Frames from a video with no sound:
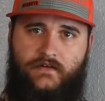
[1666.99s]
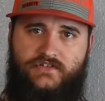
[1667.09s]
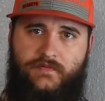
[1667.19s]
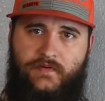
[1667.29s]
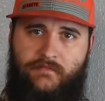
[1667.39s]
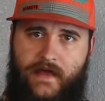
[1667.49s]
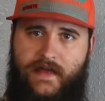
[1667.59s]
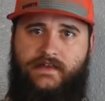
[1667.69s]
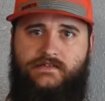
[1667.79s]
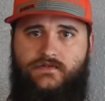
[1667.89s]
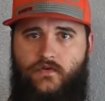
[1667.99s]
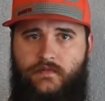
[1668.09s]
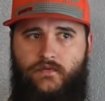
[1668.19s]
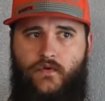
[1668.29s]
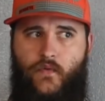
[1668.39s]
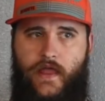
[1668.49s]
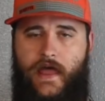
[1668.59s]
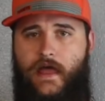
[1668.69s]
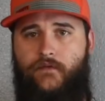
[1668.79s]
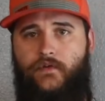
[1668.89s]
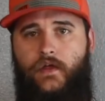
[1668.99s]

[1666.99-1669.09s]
shipping bag is normally what we have,